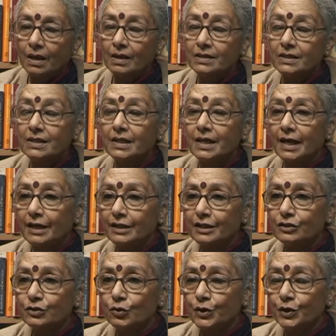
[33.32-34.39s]
See, there
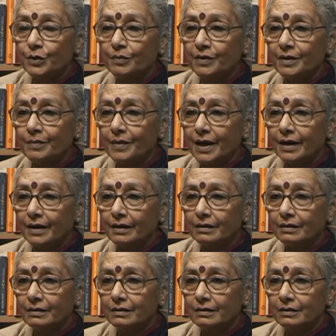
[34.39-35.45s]
it's going to be by
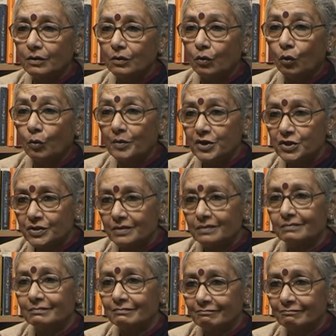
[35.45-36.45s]
omission.